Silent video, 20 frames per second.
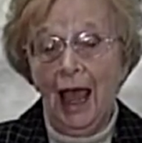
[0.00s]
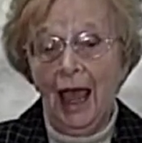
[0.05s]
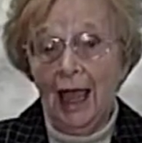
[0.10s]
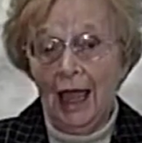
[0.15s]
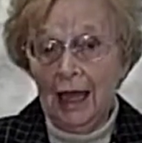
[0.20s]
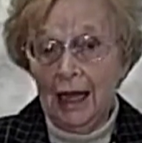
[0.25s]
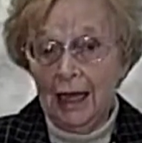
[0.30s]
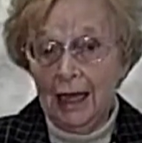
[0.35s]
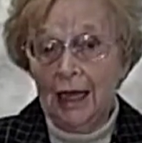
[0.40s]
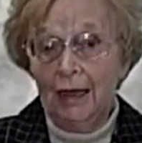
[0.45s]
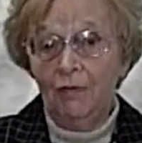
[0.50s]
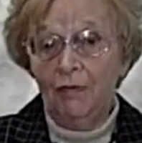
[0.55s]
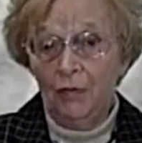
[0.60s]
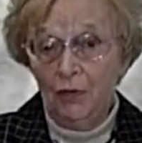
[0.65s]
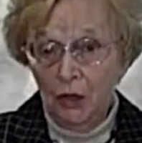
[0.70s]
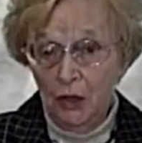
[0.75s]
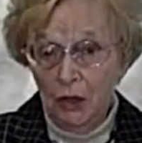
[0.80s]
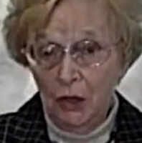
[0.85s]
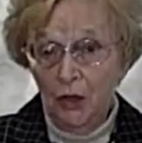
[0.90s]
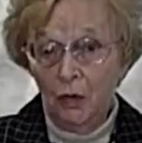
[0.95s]
And
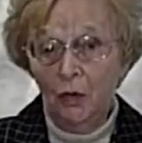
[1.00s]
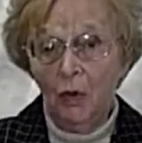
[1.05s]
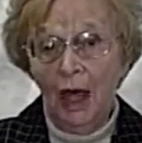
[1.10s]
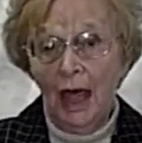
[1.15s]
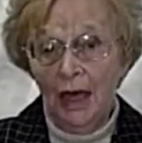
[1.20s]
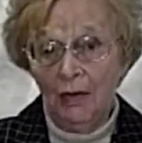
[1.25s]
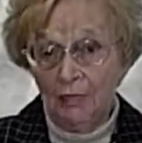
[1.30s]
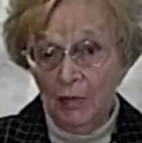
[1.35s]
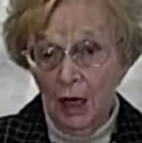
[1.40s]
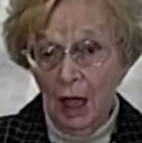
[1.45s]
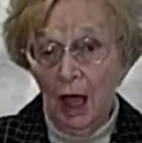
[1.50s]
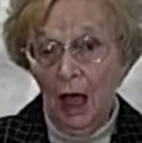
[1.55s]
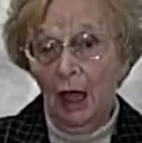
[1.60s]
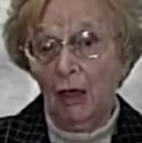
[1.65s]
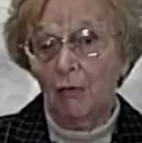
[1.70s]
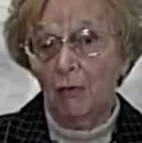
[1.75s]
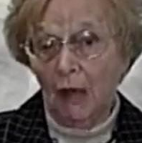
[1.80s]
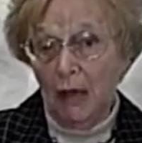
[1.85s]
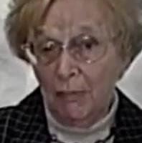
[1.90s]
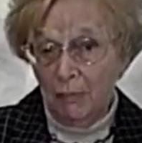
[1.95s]
if you have
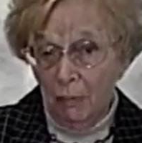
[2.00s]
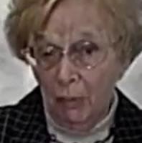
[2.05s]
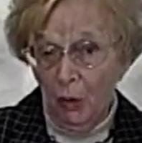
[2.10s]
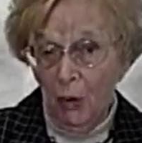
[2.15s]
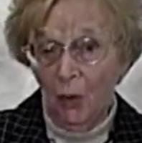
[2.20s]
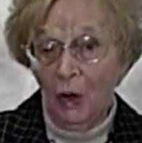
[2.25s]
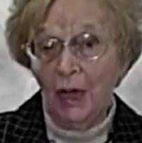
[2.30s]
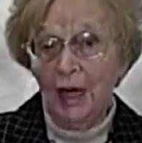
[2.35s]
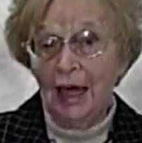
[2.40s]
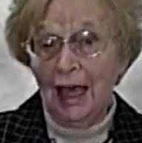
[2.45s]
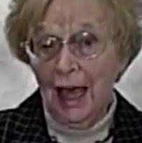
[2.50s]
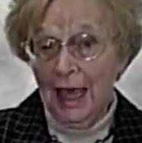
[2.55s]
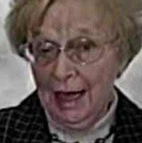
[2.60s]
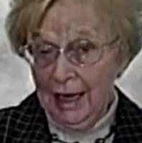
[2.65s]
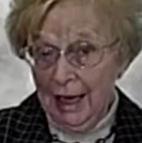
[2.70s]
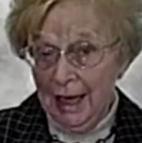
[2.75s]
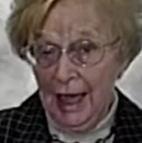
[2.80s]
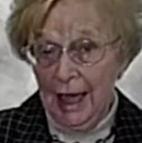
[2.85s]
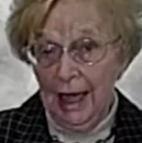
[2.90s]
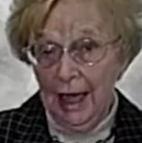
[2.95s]
not been born
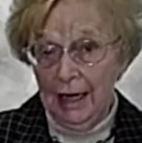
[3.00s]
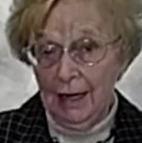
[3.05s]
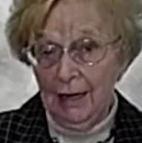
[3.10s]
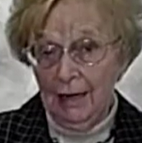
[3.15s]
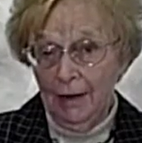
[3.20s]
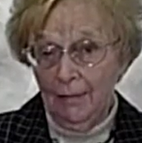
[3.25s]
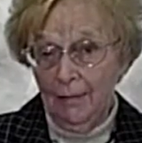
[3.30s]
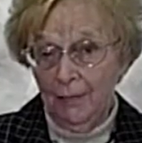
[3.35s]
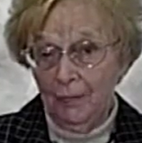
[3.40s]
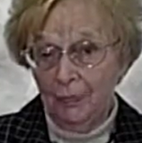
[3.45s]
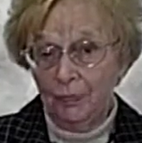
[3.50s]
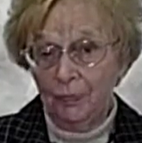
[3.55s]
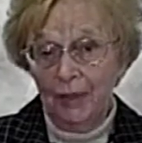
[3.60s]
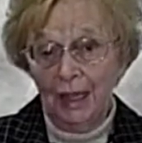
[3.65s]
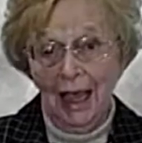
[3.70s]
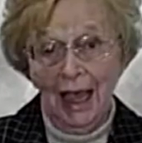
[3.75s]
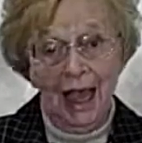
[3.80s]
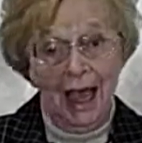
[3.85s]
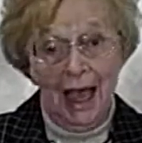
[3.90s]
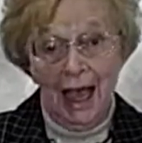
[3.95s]
again,
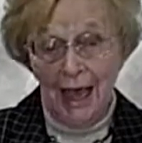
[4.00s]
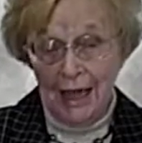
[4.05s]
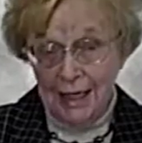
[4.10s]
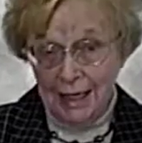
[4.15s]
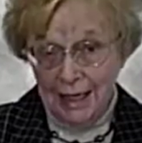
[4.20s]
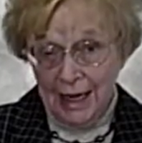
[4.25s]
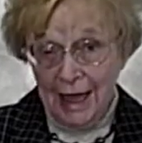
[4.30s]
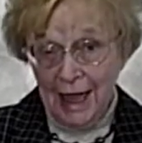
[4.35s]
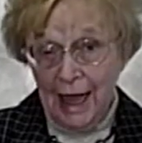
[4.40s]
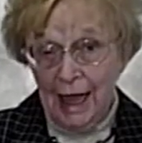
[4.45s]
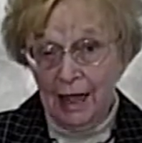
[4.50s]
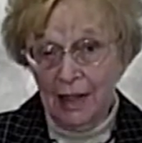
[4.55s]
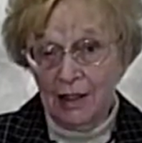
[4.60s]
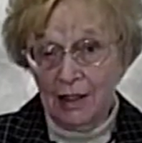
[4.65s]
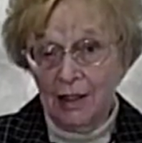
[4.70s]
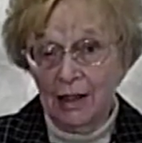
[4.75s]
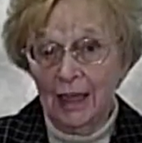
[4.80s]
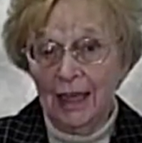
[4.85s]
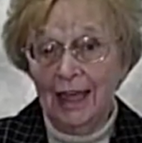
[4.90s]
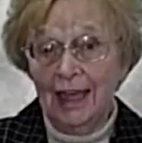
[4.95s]
at
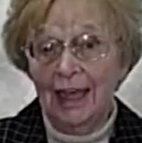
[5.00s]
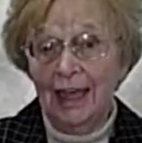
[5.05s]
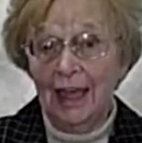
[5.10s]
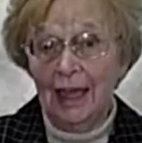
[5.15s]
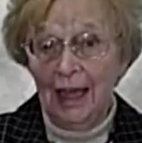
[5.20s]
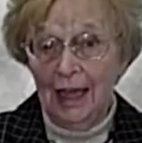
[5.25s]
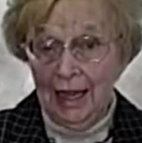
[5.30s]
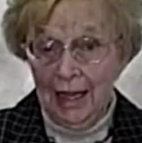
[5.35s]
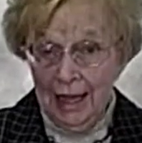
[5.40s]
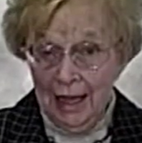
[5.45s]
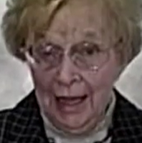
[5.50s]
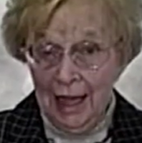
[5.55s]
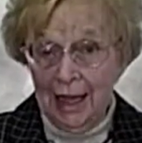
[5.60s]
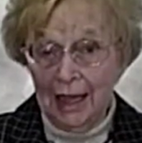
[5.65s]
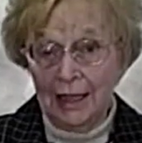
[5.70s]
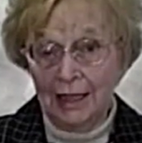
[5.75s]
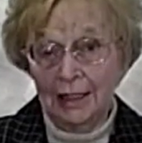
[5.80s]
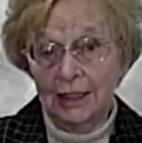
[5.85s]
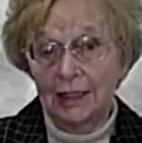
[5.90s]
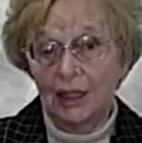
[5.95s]
death it
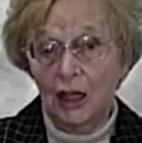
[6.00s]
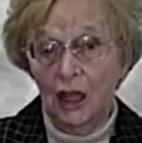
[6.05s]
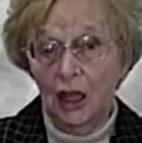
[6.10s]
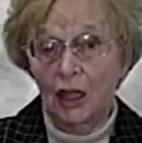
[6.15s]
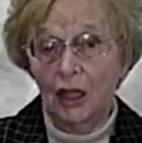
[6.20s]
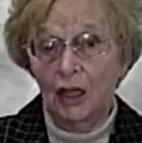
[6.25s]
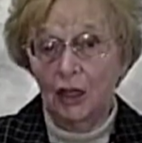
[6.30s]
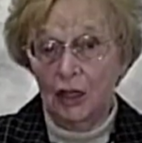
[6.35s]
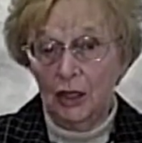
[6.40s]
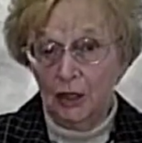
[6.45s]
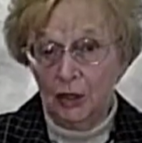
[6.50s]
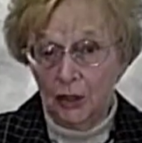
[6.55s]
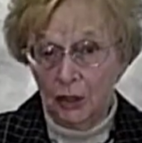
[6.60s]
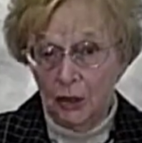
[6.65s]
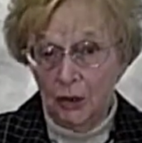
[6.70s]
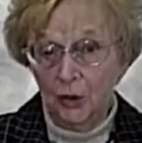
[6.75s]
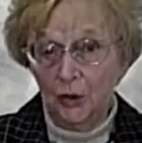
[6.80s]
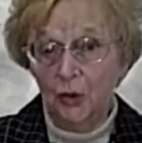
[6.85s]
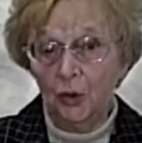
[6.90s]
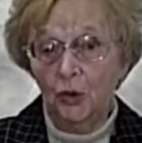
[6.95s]
is
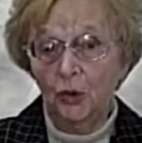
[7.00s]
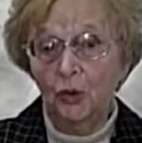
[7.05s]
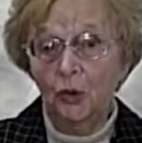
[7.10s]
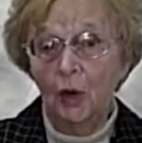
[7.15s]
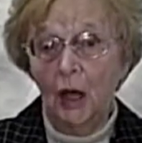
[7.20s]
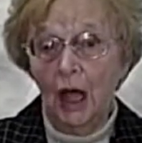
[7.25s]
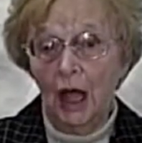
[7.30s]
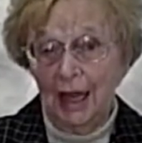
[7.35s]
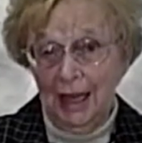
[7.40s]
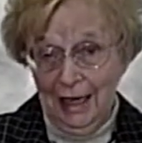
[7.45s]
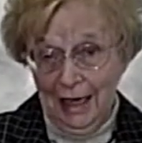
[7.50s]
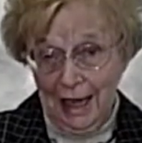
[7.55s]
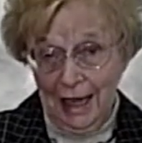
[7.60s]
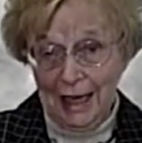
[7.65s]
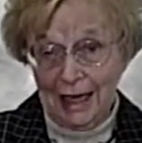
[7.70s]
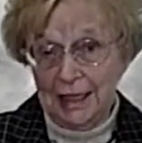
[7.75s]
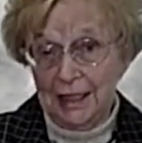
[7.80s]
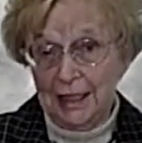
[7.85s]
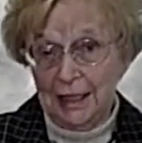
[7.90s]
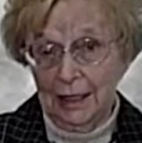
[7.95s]
too
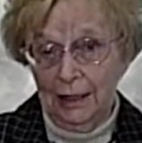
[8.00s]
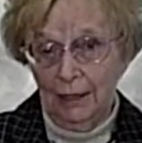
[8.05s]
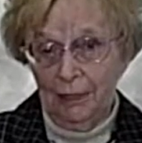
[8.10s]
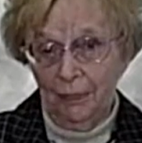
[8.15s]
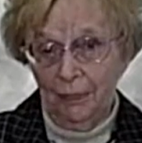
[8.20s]
late.